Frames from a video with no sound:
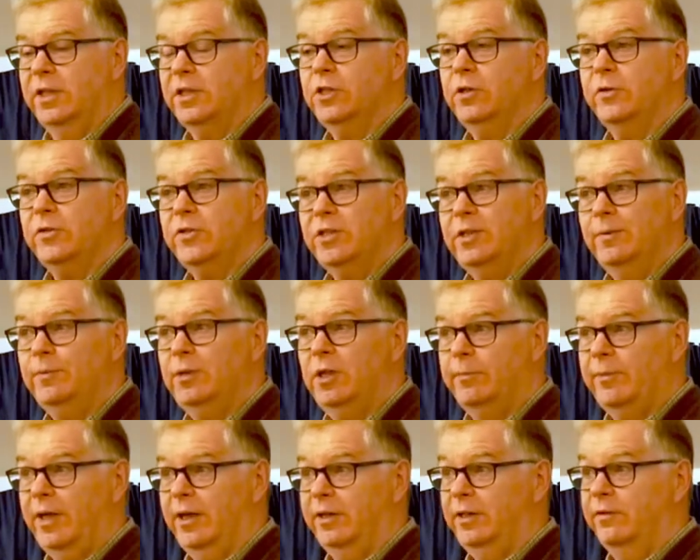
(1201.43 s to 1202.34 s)
is not simply
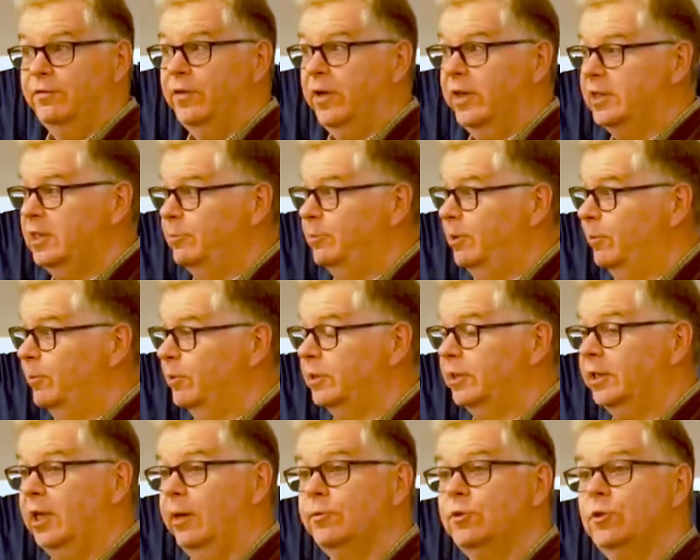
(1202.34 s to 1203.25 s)
about inviting people
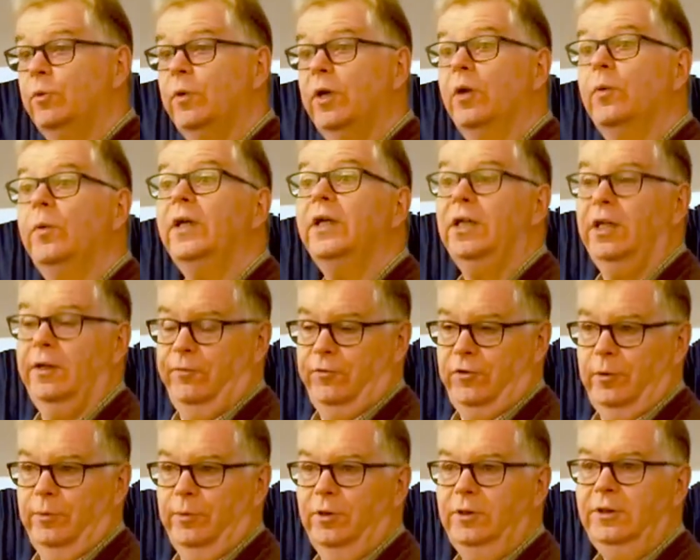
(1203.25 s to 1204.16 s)
to come to where we're
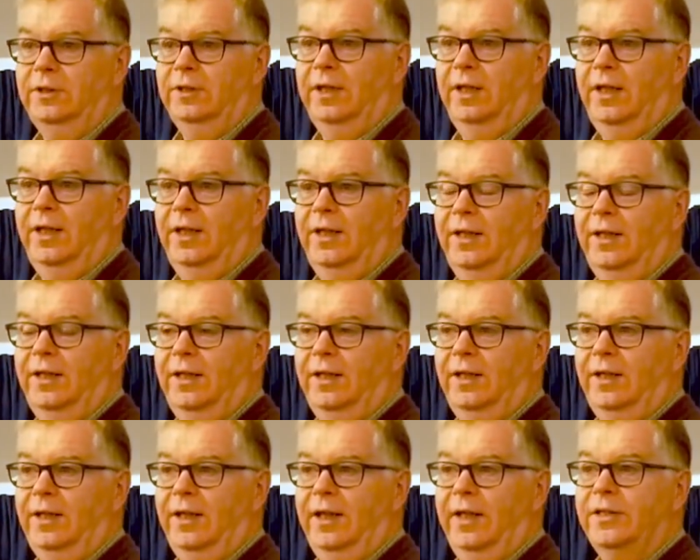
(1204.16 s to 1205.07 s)
comfortable.
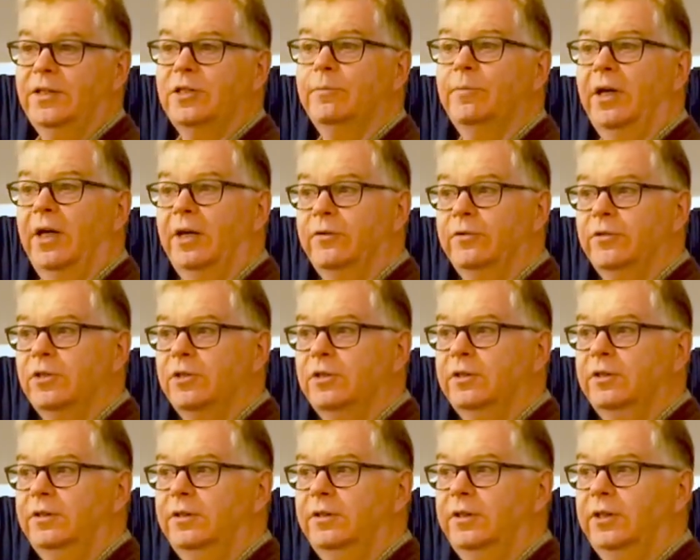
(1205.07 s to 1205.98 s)
It's
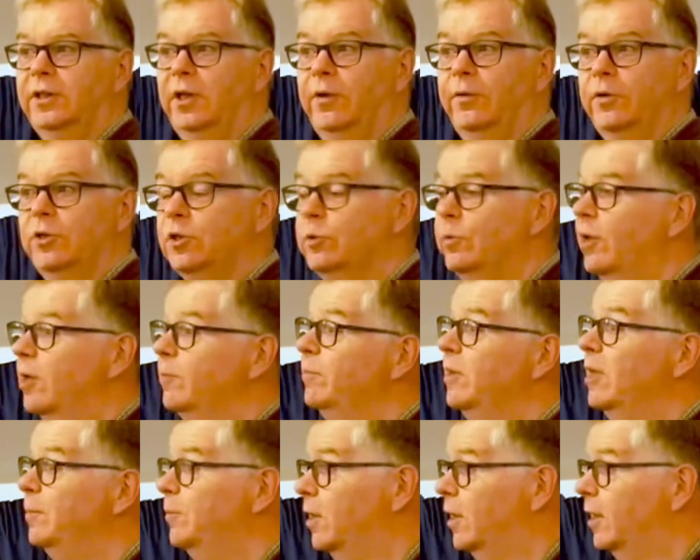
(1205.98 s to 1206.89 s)
about going to where
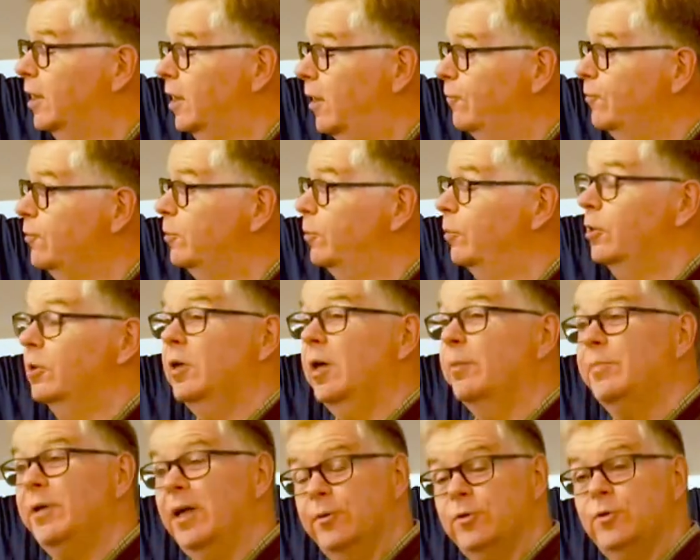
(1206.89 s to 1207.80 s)
people are comfortable
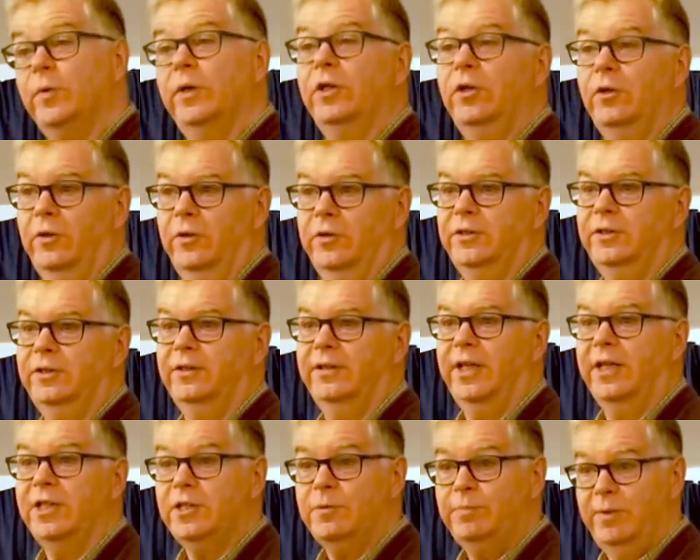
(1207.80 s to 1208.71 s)
and perhaps we're not.
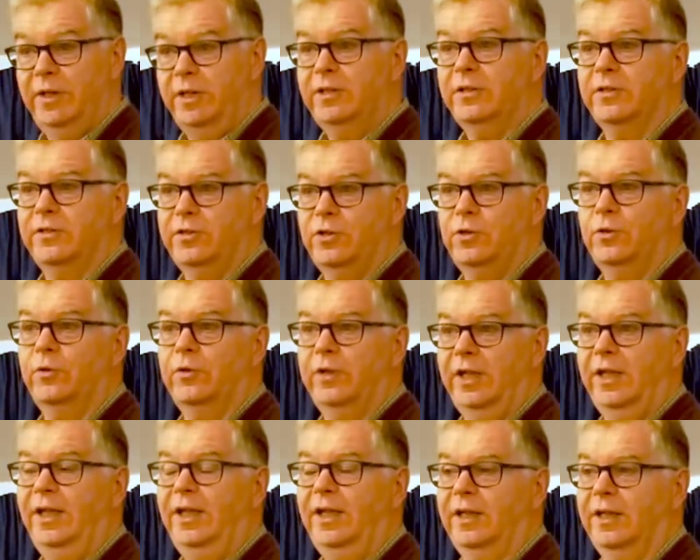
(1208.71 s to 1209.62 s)
That's Peter's
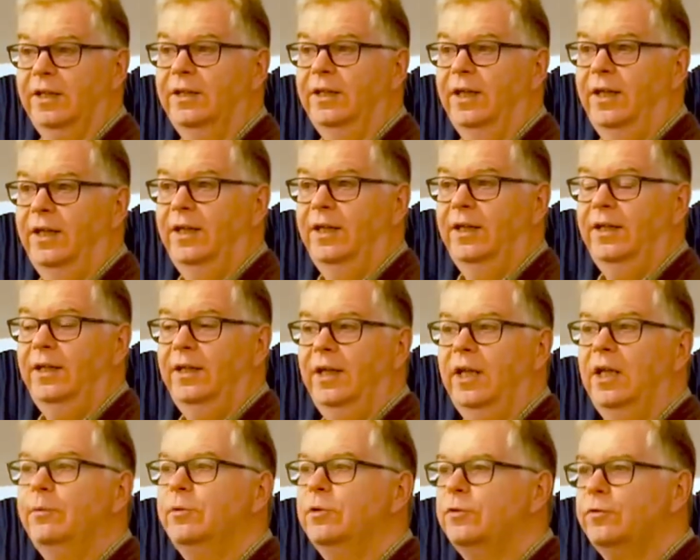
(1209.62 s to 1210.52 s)
story here.
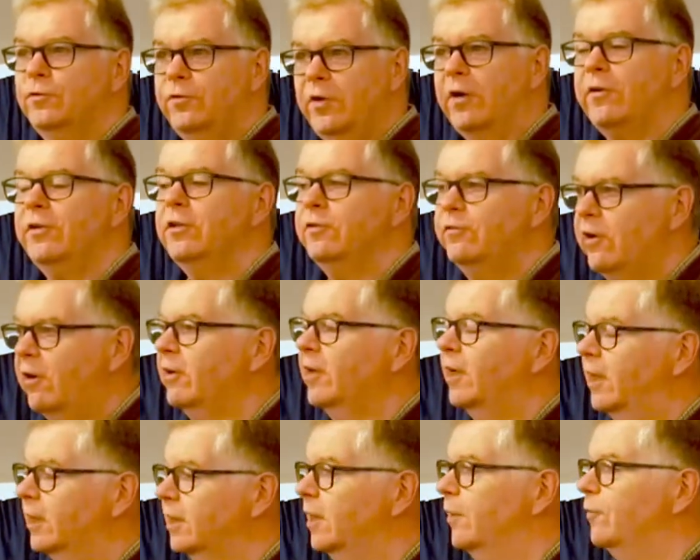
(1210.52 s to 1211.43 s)
He was very, very
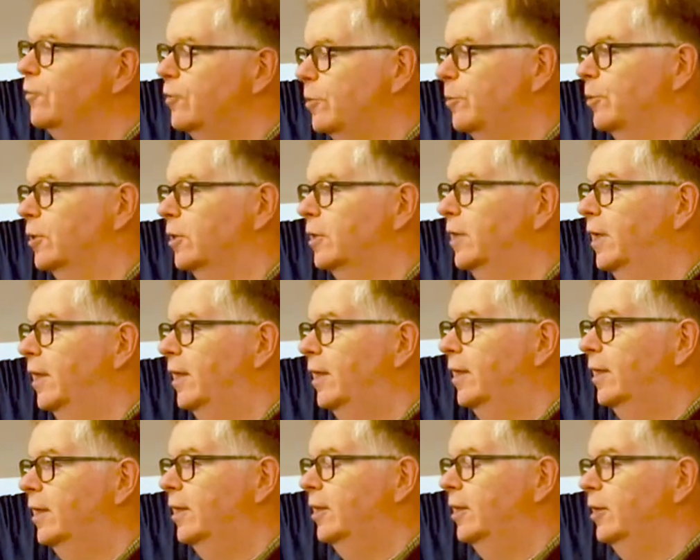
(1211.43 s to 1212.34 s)
uncomfortable,
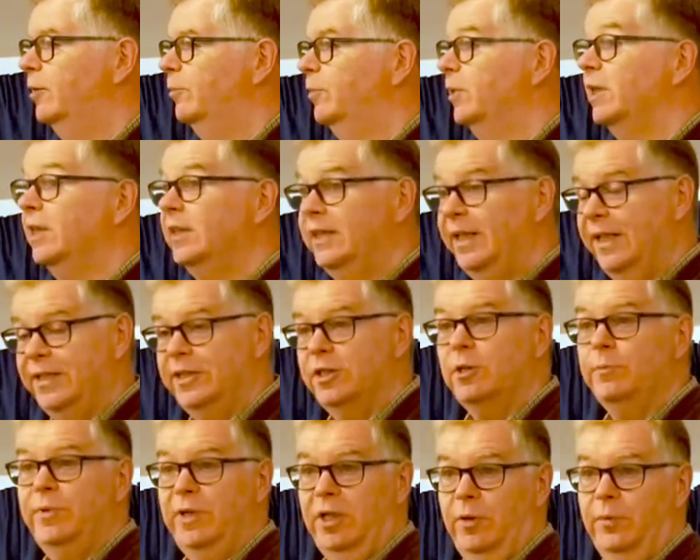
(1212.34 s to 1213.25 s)
but he needed
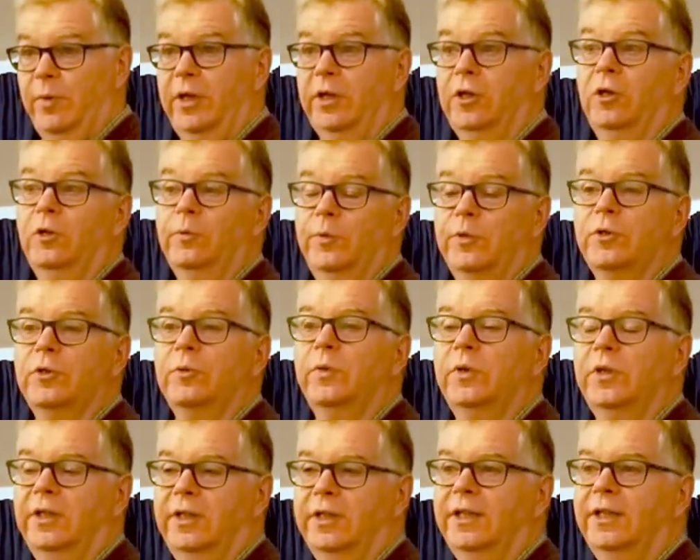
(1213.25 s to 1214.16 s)
to be where God was at
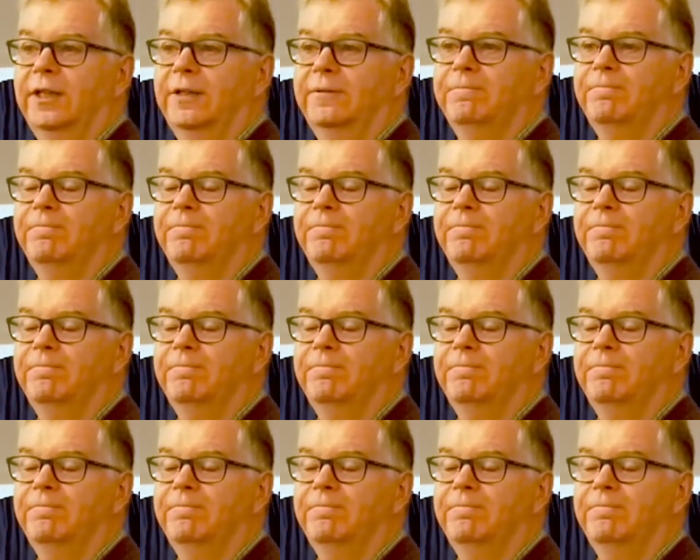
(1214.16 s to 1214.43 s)
work.